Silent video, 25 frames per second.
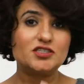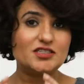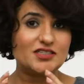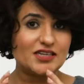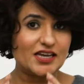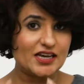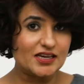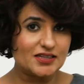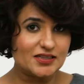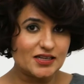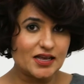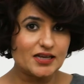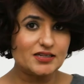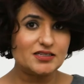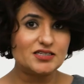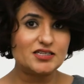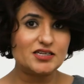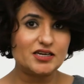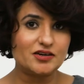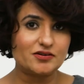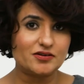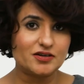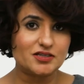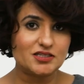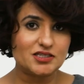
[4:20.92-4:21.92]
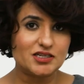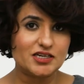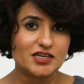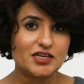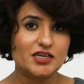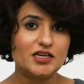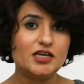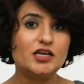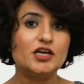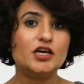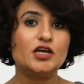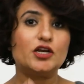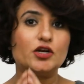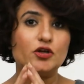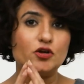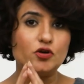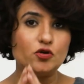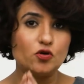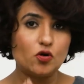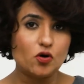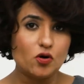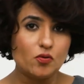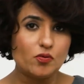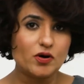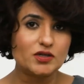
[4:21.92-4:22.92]
take that seriously,
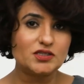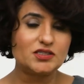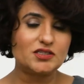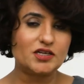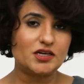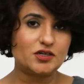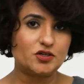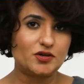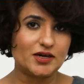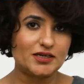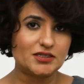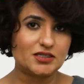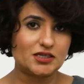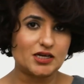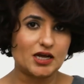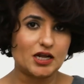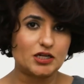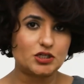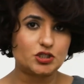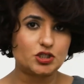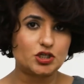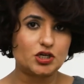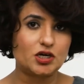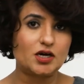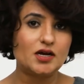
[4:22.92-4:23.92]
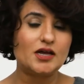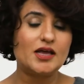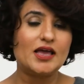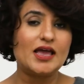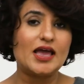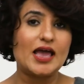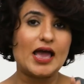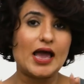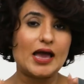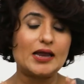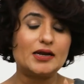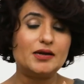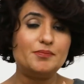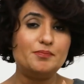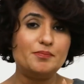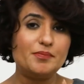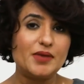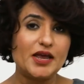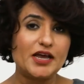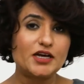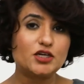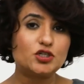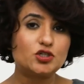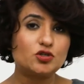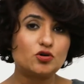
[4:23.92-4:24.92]
know what's their dress culture, and
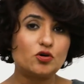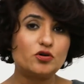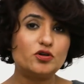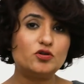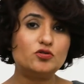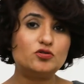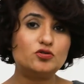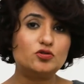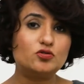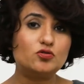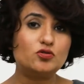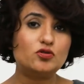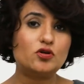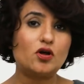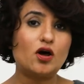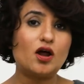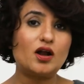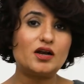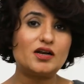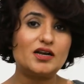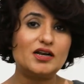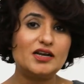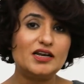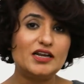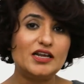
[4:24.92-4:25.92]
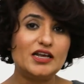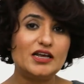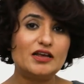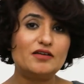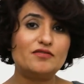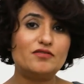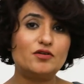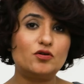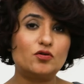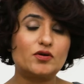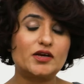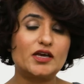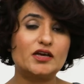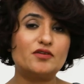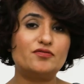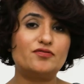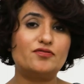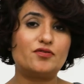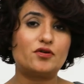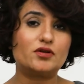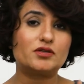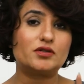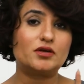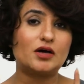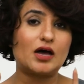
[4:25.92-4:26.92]
make sure you do not leave looking
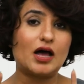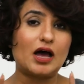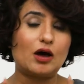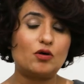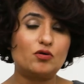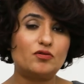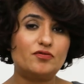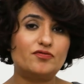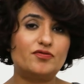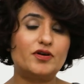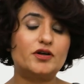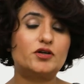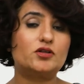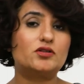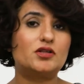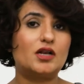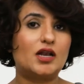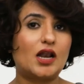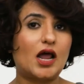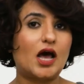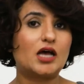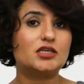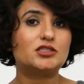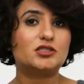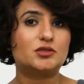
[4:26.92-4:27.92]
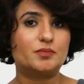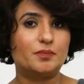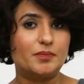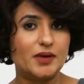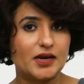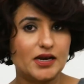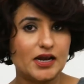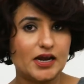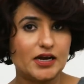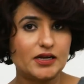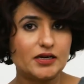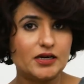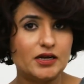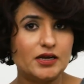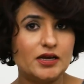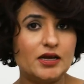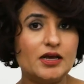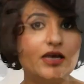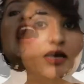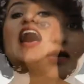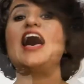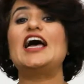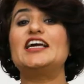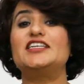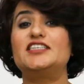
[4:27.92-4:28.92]
for the outfit to the last minute.
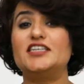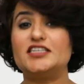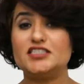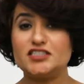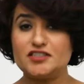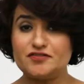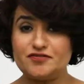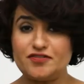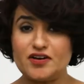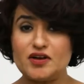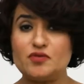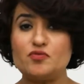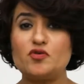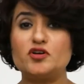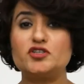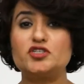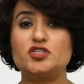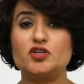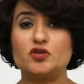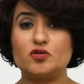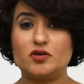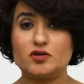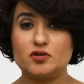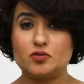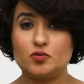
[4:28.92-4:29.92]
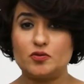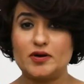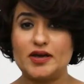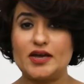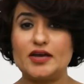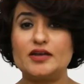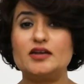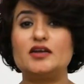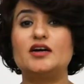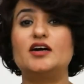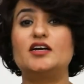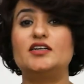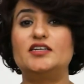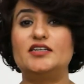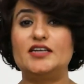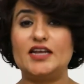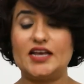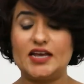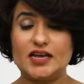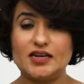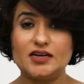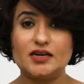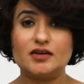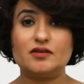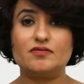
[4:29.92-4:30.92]
Identify what you're going to wear a
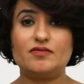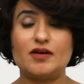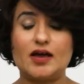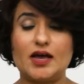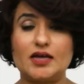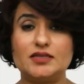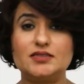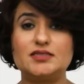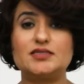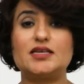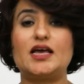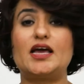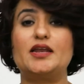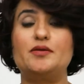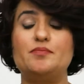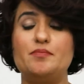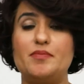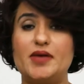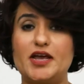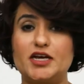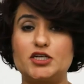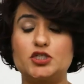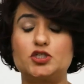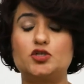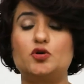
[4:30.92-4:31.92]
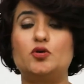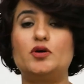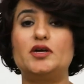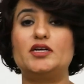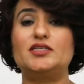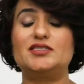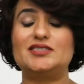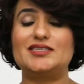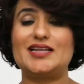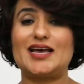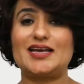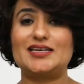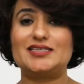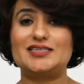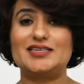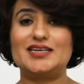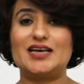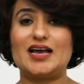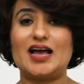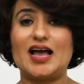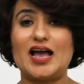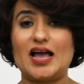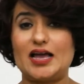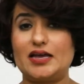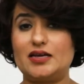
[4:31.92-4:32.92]
day in advance and make sure it's
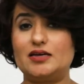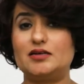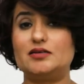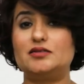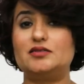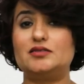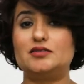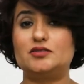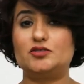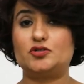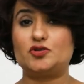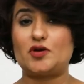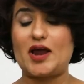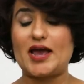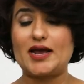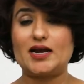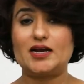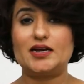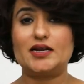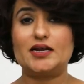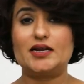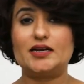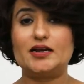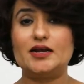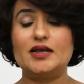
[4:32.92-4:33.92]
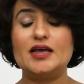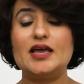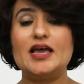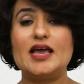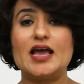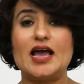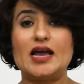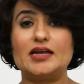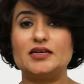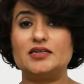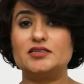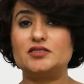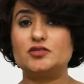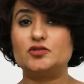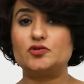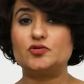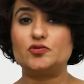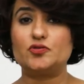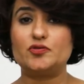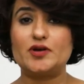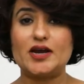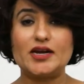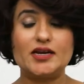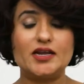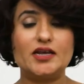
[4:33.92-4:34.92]
nicely ironed, dry cleaned, and it's
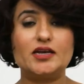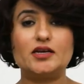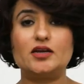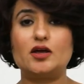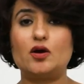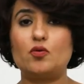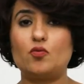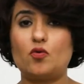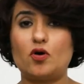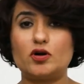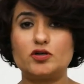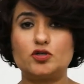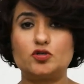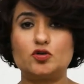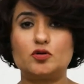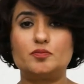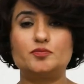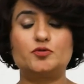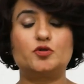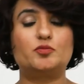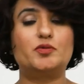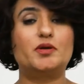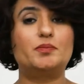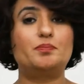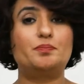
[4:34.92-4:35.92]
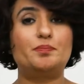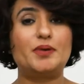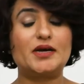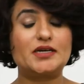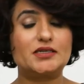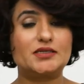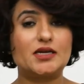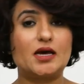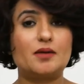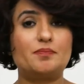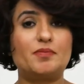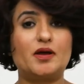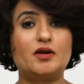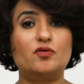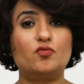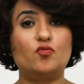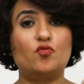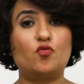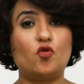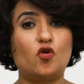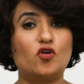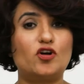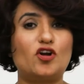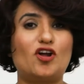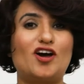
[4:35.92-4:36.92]
ready in your wardrobe to be picked up
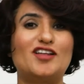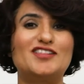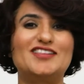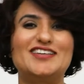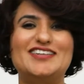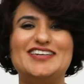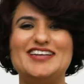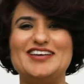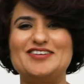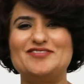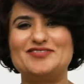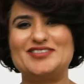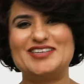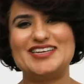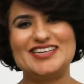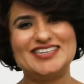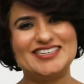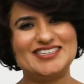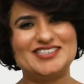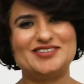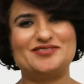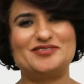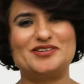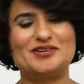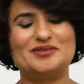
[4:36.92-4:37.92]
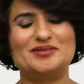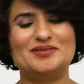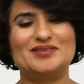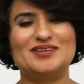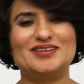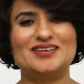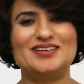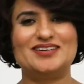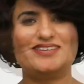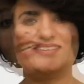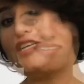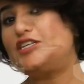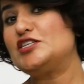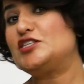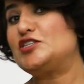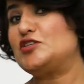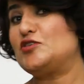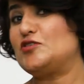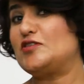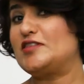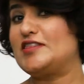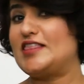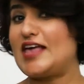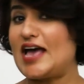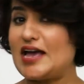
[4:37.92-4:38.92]
and worn on the day of the interview.
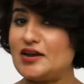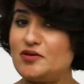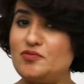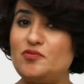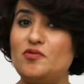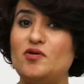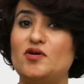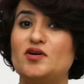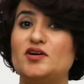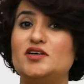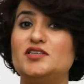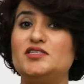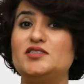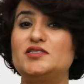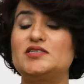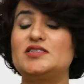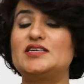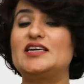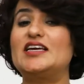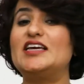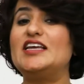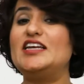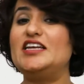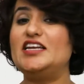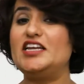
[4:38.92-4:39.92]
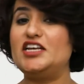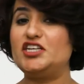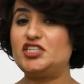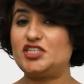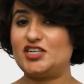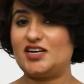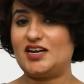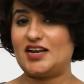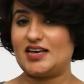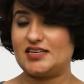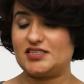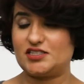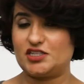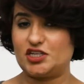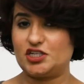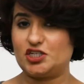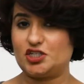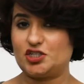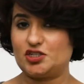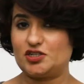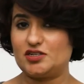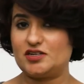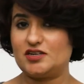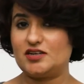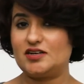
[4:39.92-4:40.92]
So that was
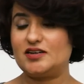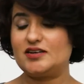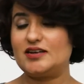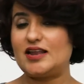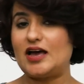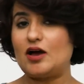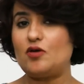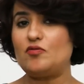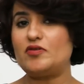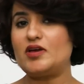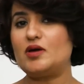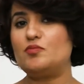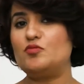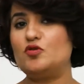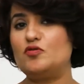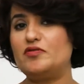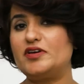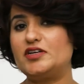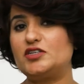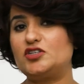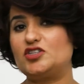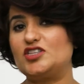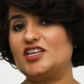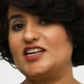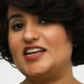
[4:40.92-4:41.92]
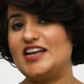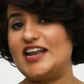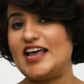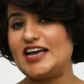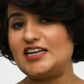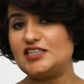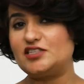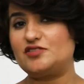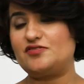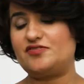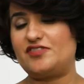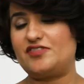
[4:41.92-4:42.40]
initialization. Now we are moving to the next